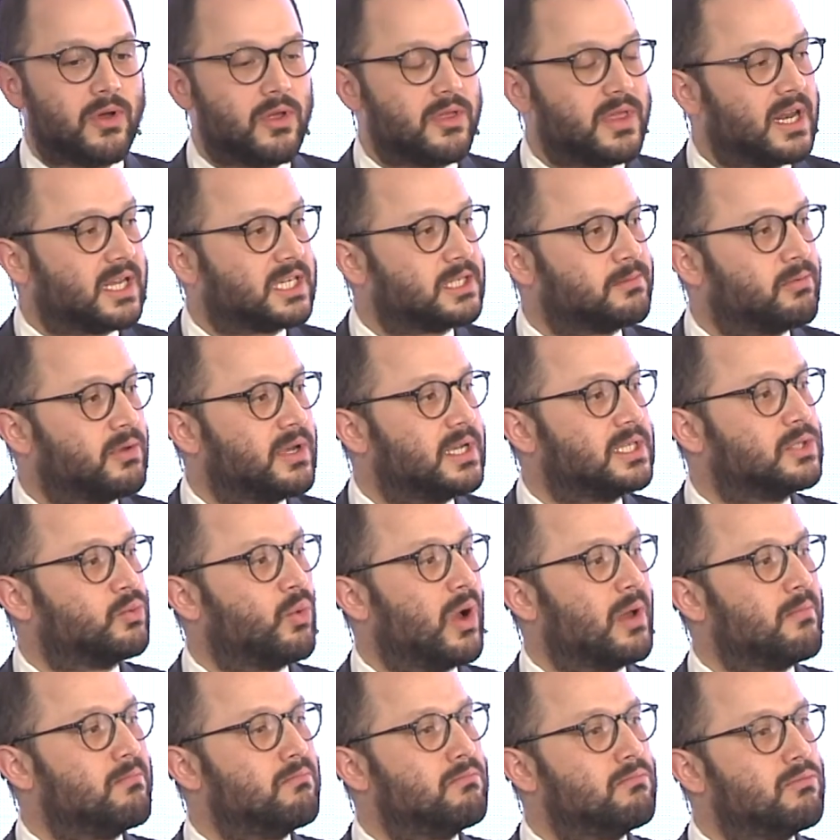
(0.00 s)
that explains
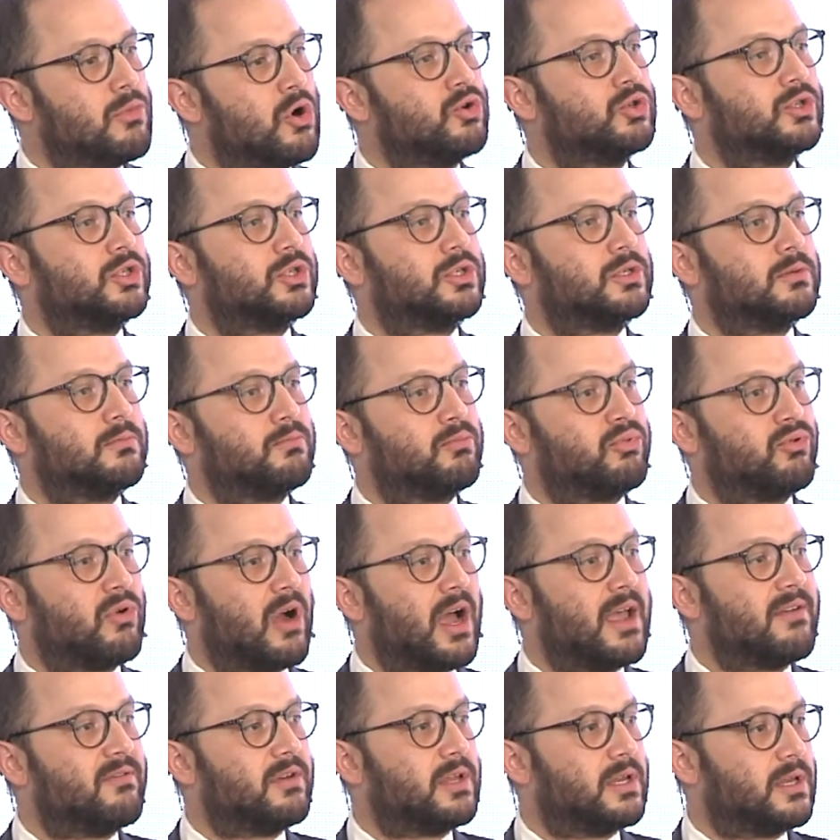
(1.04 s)
why most
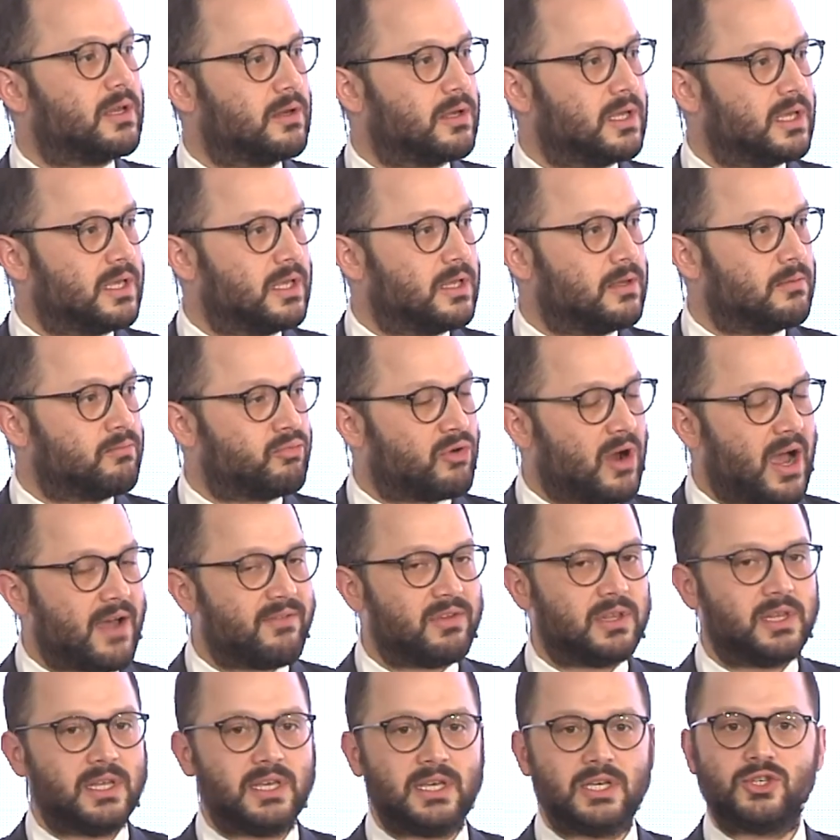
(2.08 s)

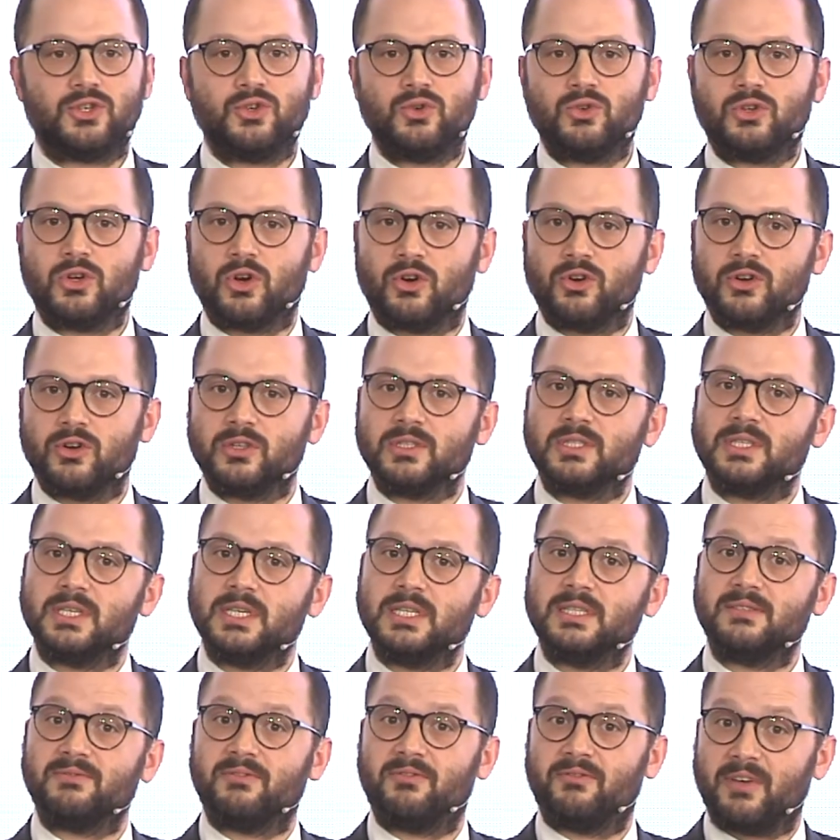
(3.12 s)
privately issued
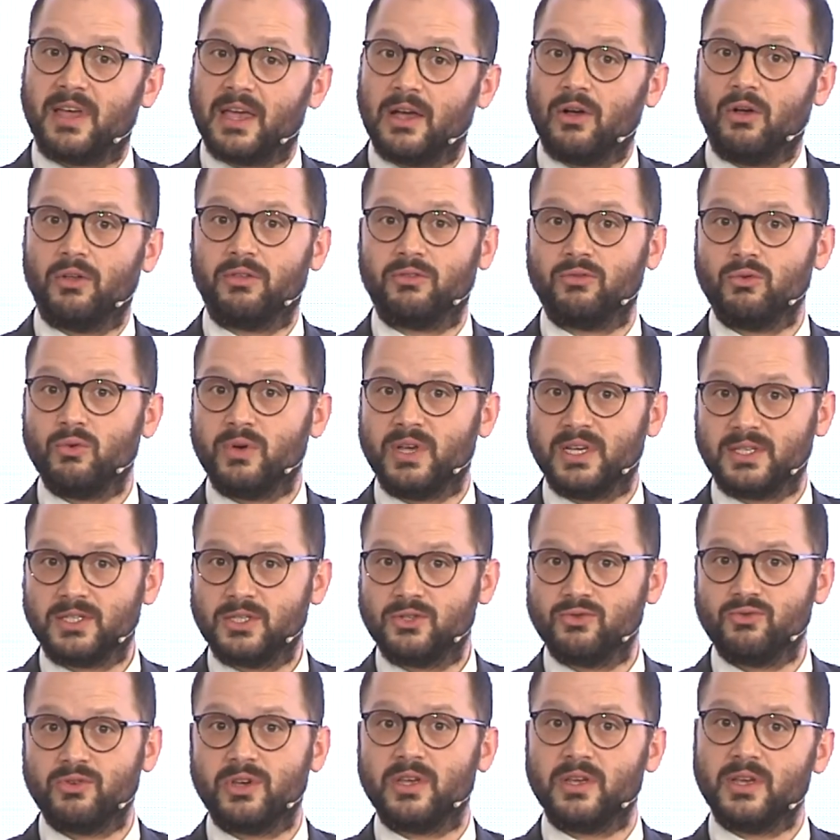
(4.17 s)
currencies fail through
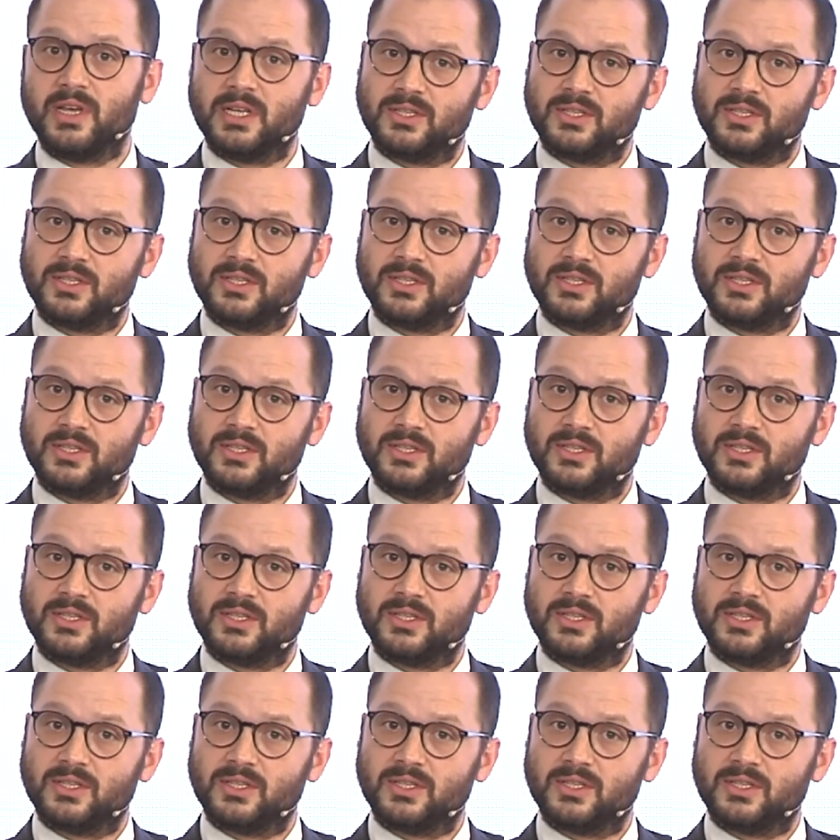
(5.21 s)
history.